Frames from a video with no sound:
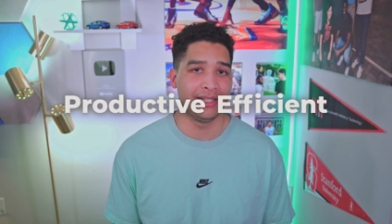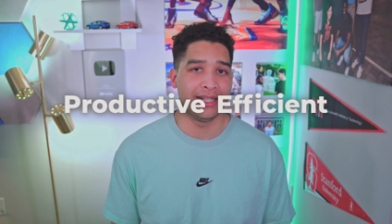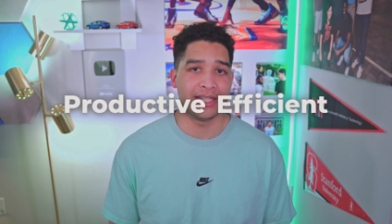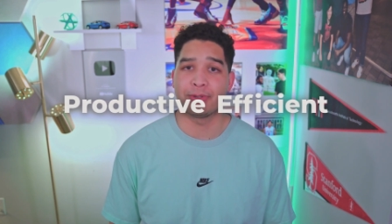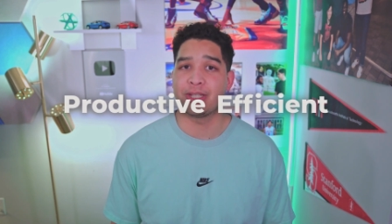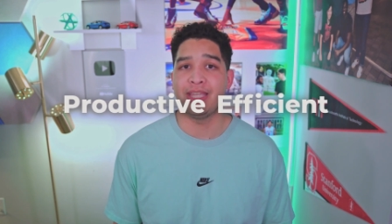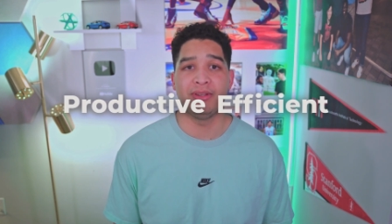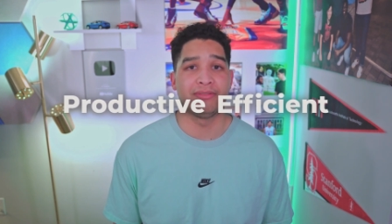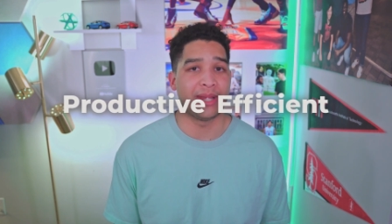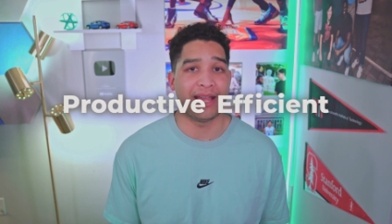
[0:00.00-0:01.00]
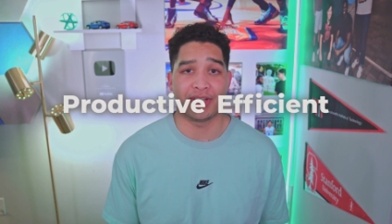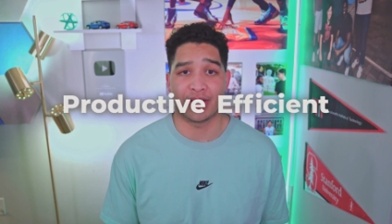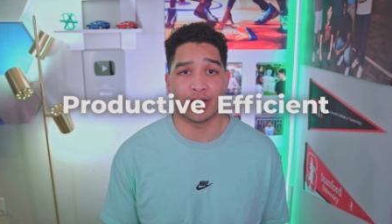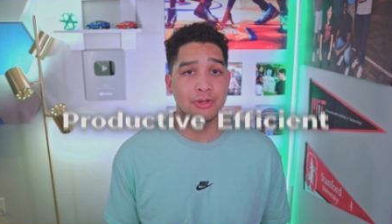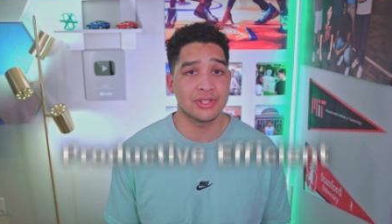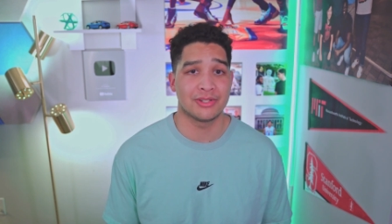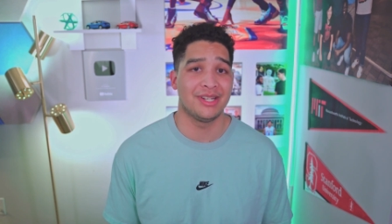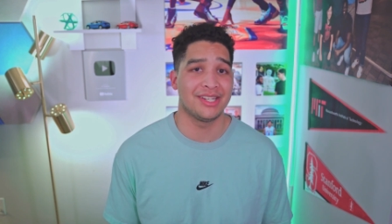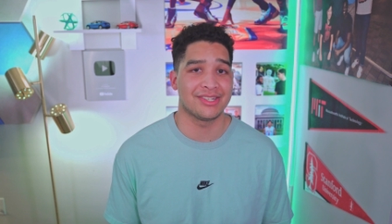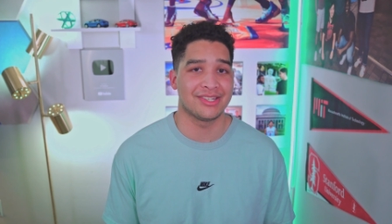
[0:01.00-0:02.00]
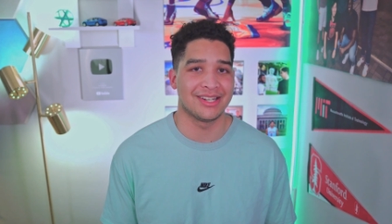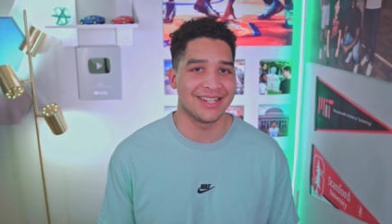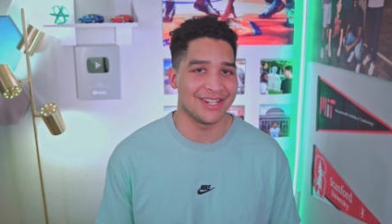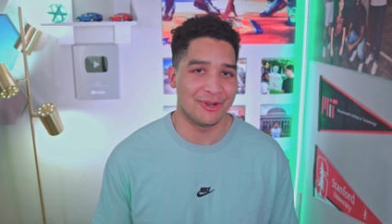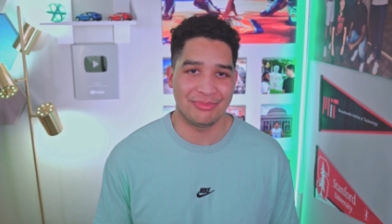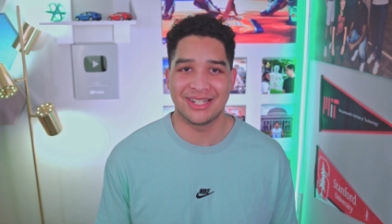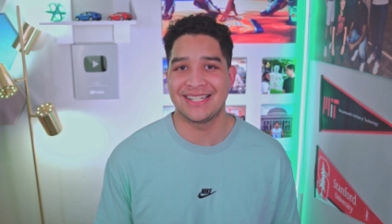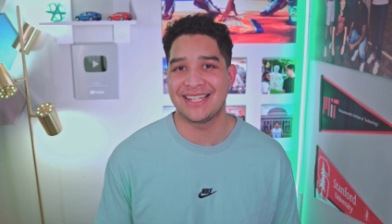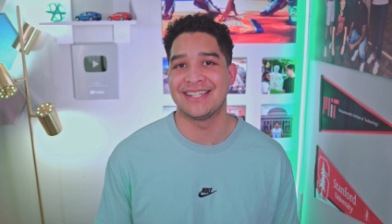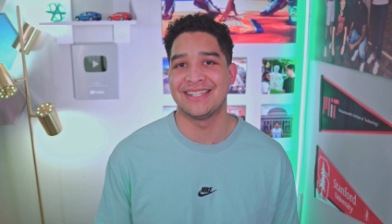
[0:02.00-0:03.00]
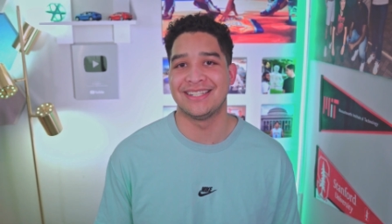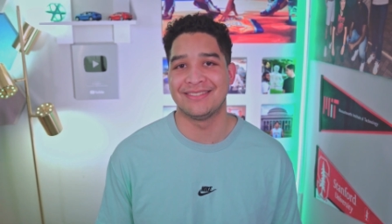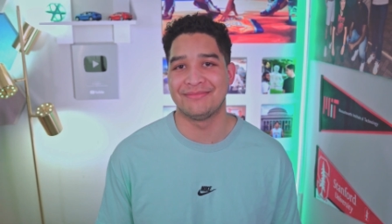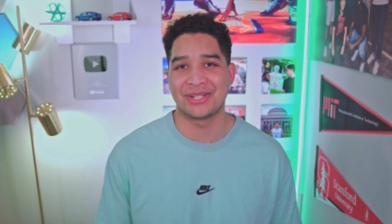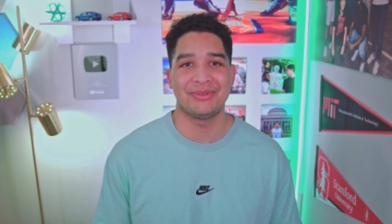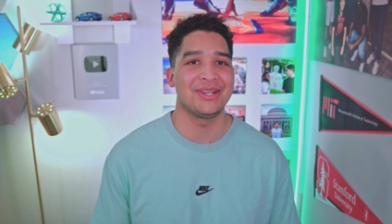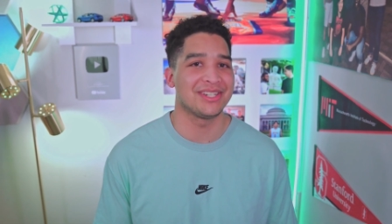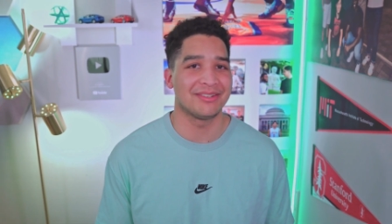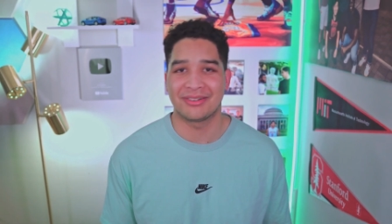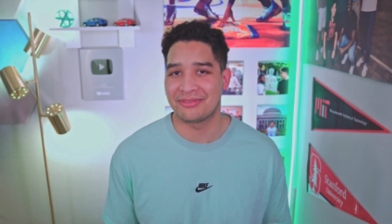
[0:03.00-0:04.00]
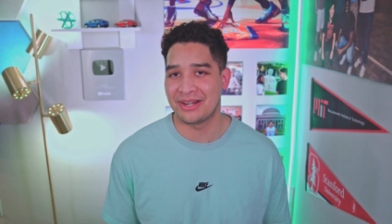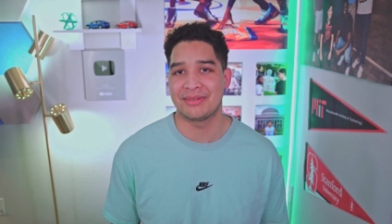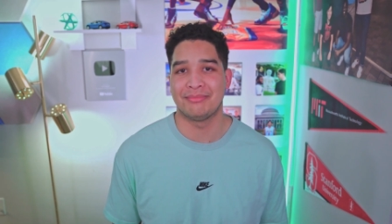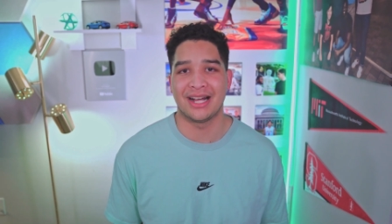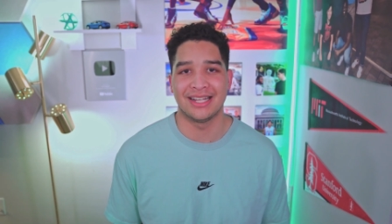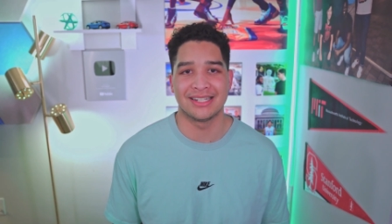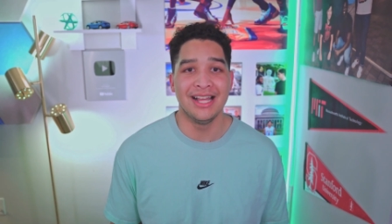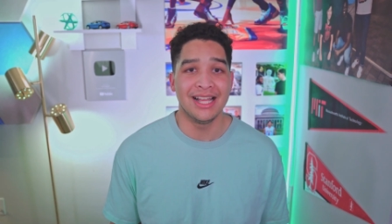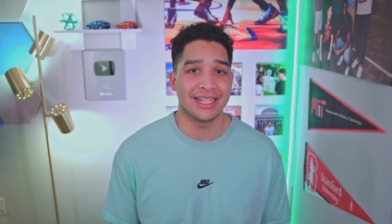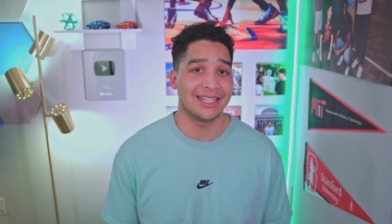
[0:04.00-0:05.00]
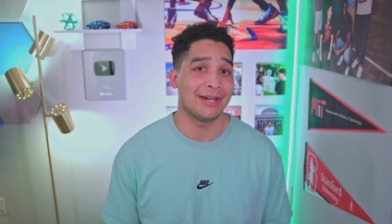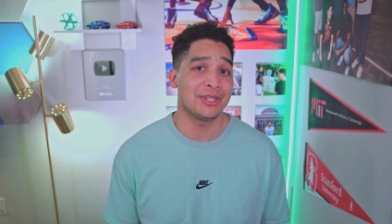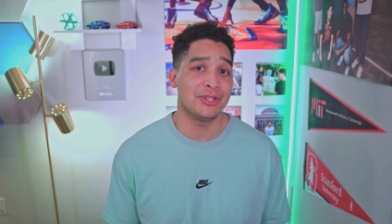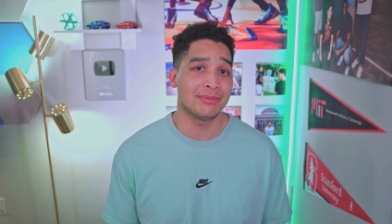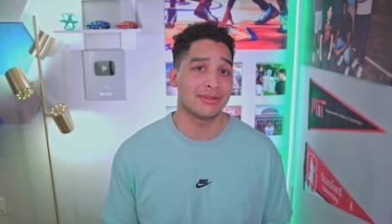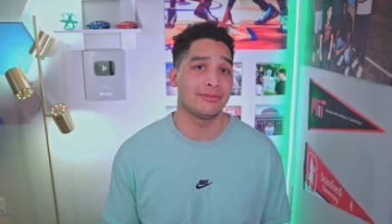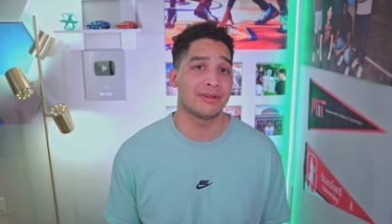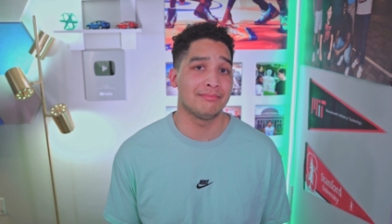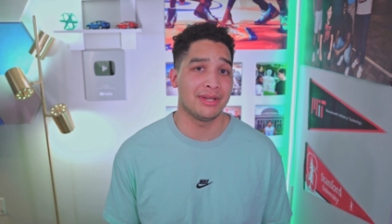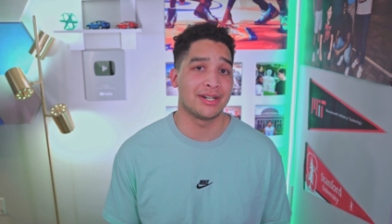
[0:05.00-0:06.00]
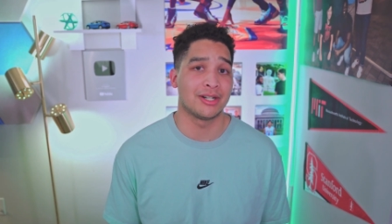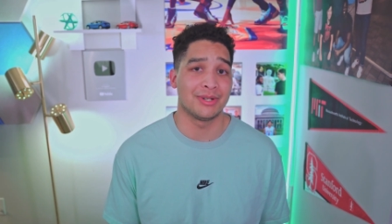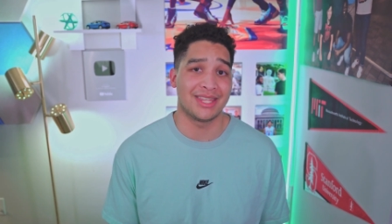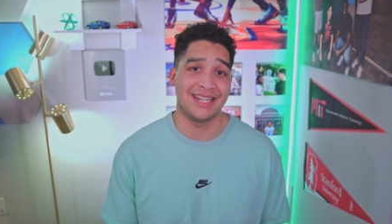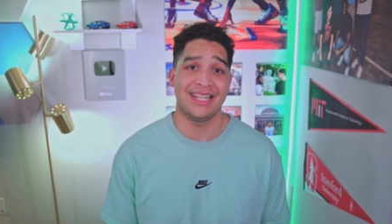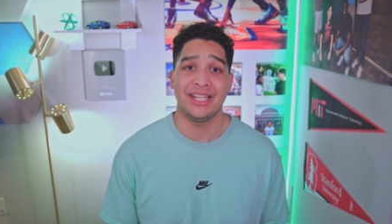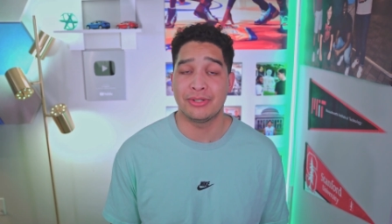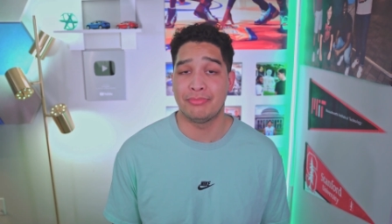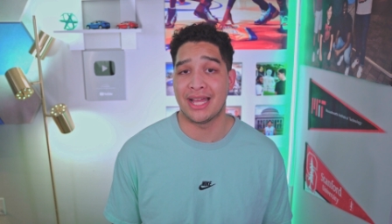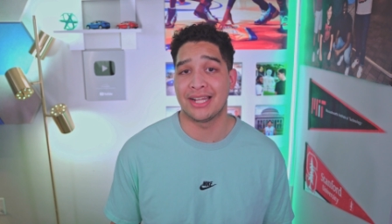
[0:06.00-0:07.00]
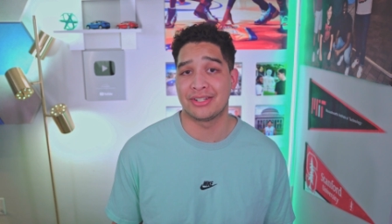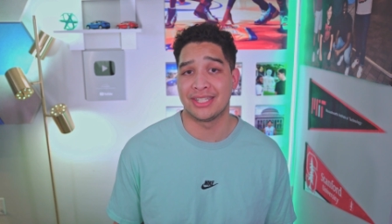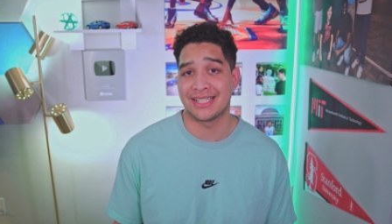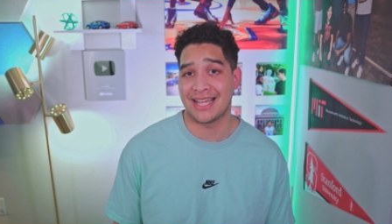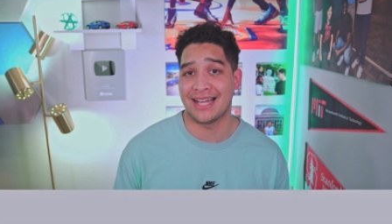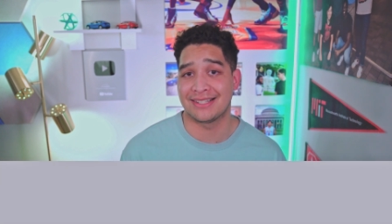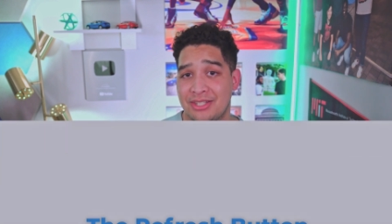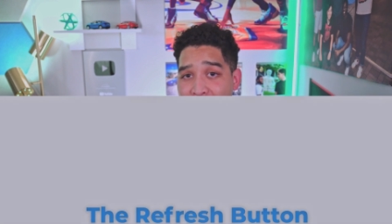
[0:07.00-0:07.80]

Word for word: This will keep you from having to code switch, no pun intended, between your different frames of mind, allowing you to perform better within each batch of the tasks